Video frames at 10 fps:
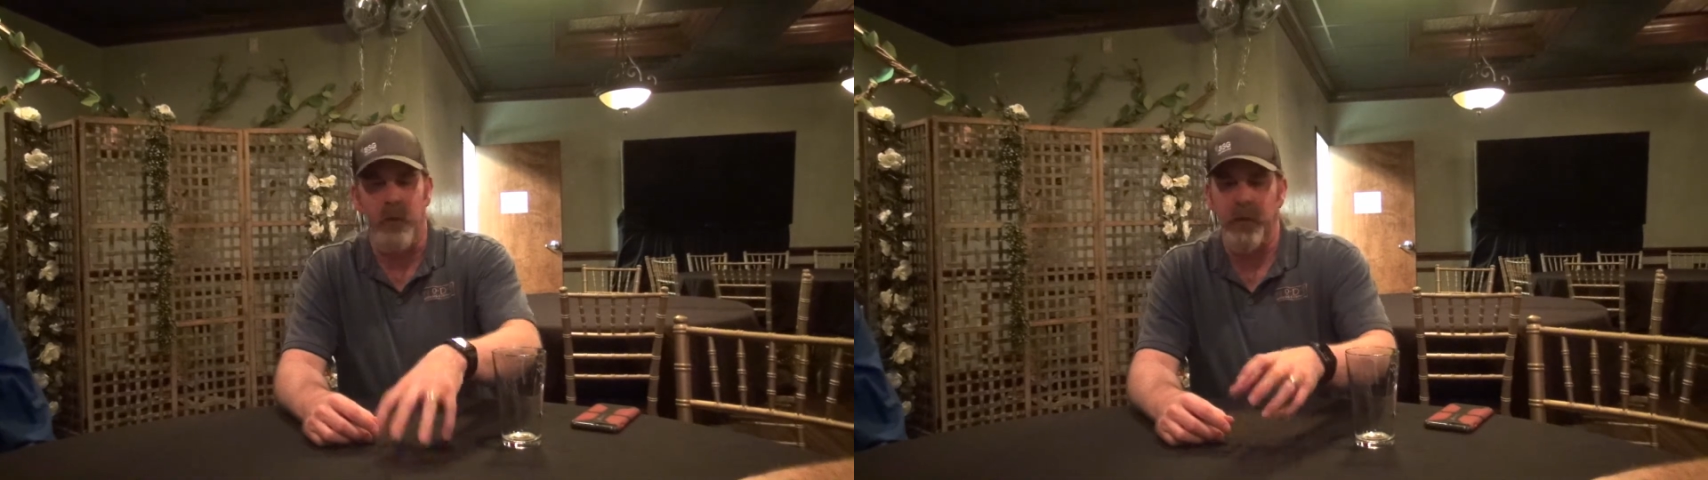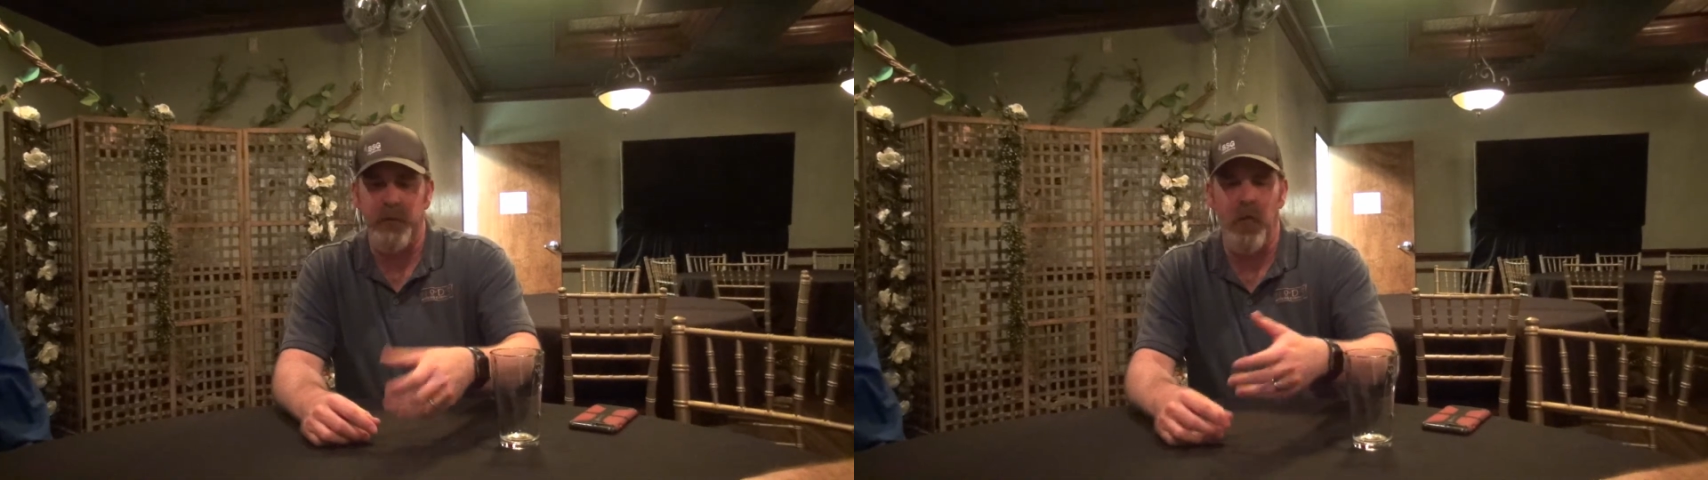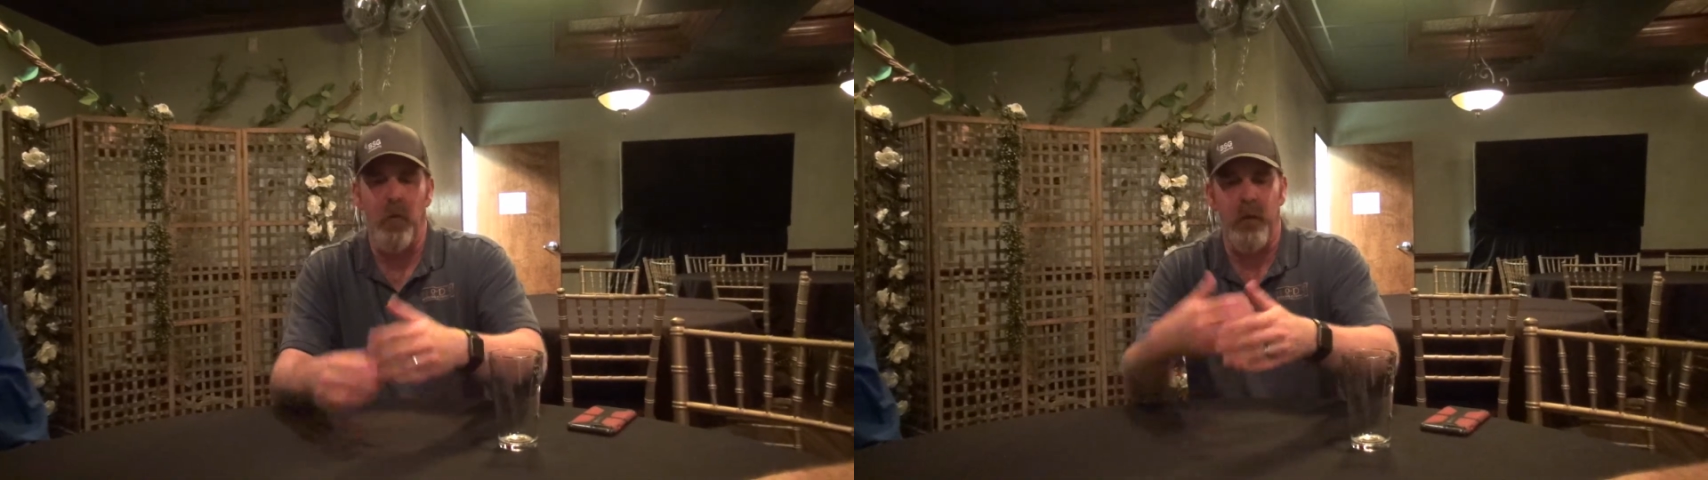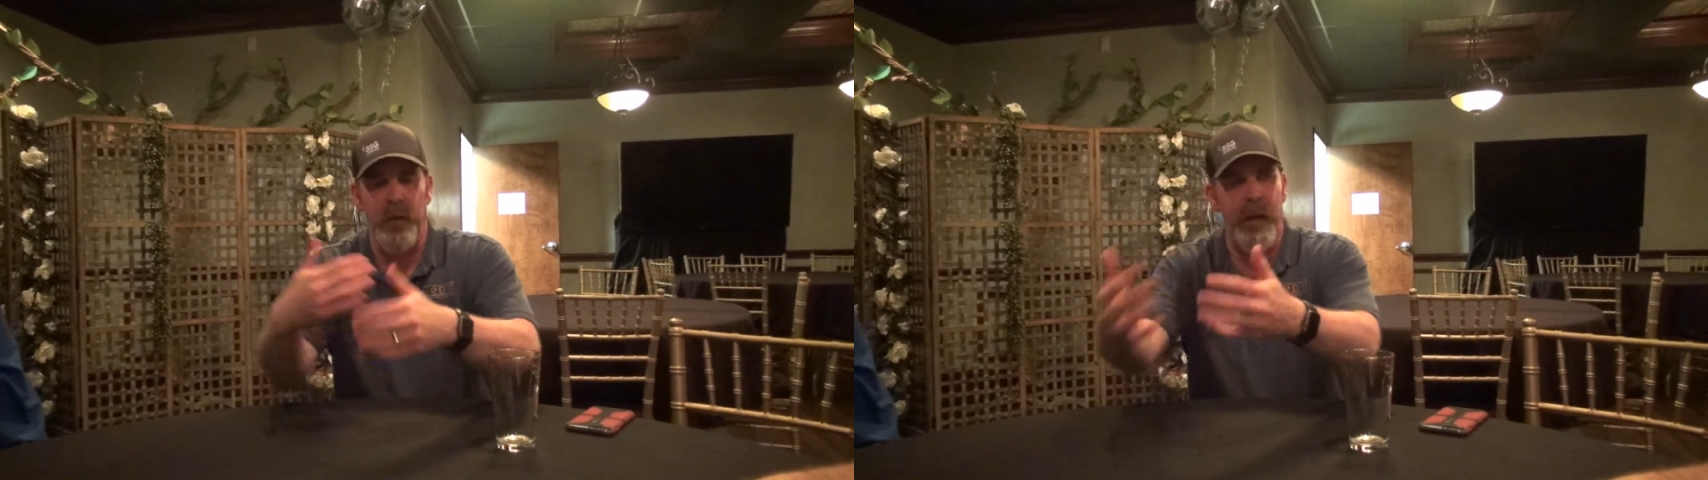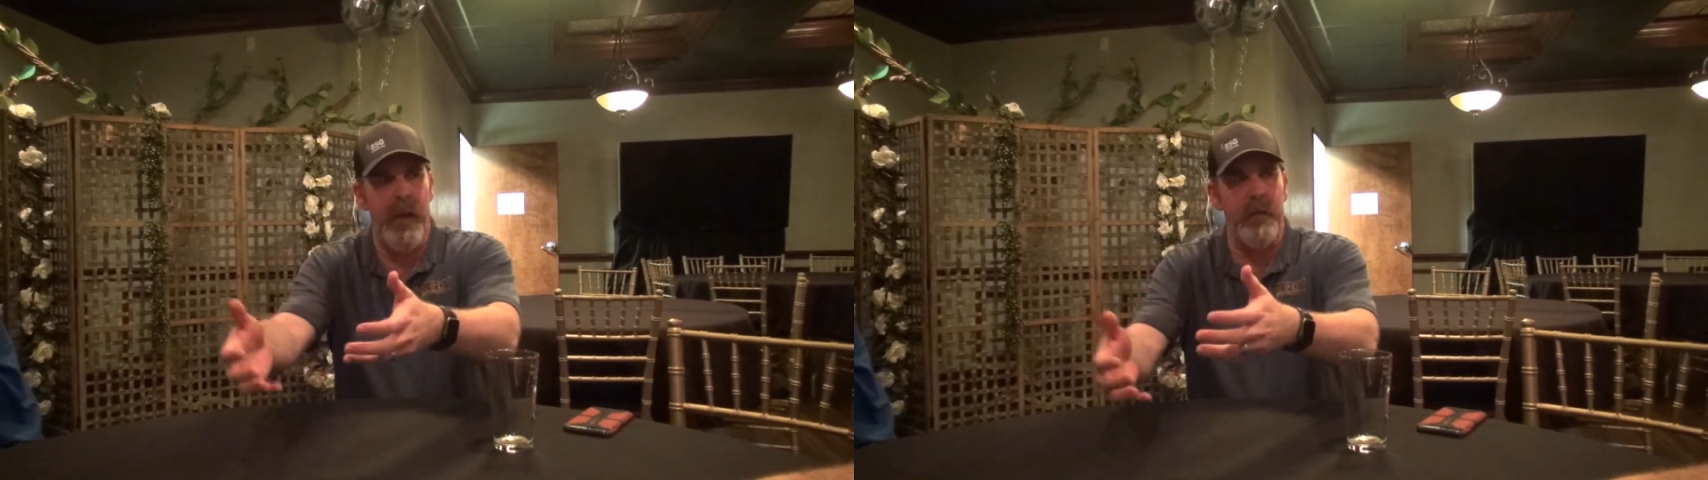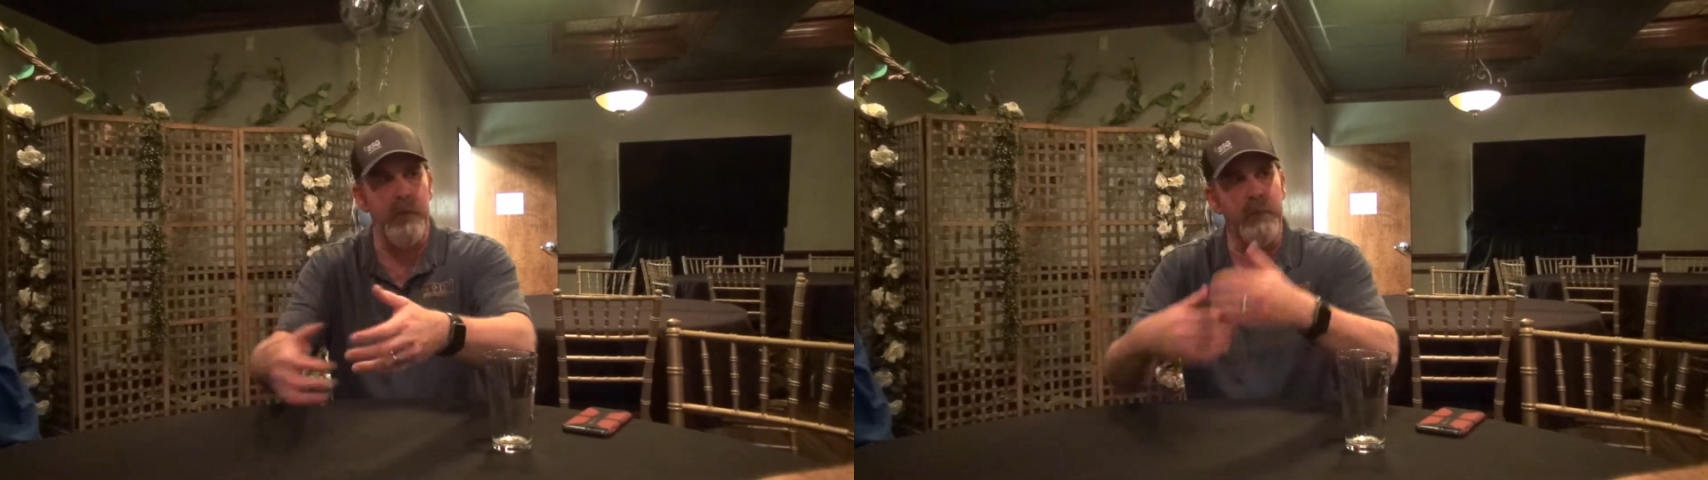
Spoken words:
like, so we're gonna add